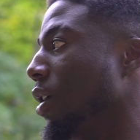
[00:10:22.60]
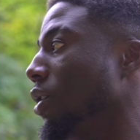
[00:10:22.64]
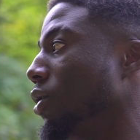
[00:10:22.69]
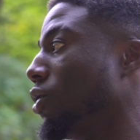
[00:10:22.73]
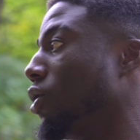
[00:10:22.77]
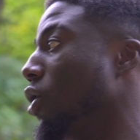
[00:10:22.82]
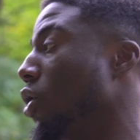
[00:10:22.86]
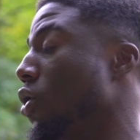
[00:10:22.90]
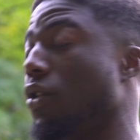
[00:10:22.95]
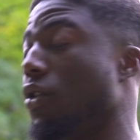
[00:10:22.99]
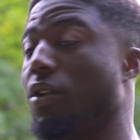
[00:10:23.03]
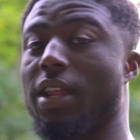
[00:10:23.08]

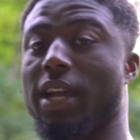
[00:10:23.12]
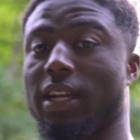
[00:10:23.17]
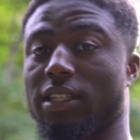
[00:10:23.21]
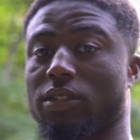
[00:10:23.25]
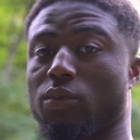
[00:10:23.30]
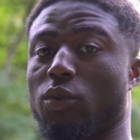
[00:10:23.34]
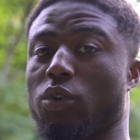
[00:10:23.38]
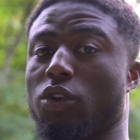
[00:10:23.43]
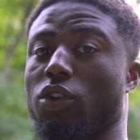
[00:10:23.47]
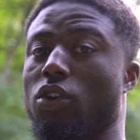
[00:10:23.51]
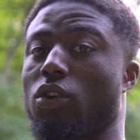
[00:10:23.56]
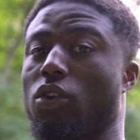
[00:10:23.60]
So next we're
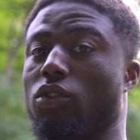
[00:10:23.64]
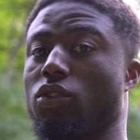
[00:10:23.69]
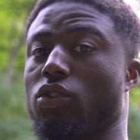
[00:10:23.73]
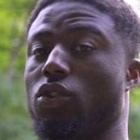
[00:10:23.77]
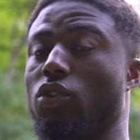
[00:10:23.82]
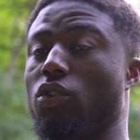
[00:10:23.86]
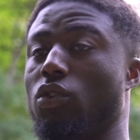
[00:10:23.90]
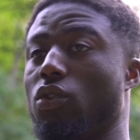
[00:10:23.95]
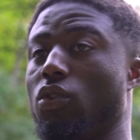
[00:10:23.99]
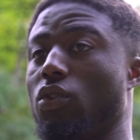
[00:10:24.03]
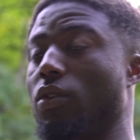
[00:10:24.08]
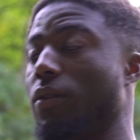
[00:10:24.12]
gonna go on to
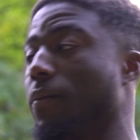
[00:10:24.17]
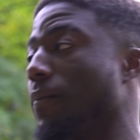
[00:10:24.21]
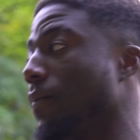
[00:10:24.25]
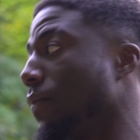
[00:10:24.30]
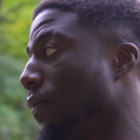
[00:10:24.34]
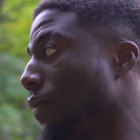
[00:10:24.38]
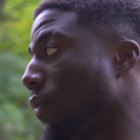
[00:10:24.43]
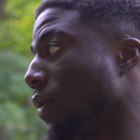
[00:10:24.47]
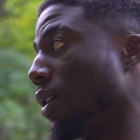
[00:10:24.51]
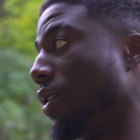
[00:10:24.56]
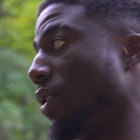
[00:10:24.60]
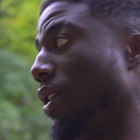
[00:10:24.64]

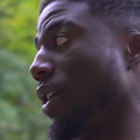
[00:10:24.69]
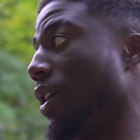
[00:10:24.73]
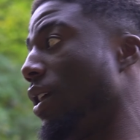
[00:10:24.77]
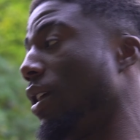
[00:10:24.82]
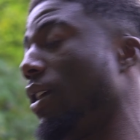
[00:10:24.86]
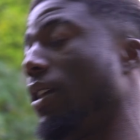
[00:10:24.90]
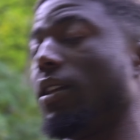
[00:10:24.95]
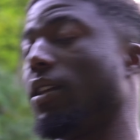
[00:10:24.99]
the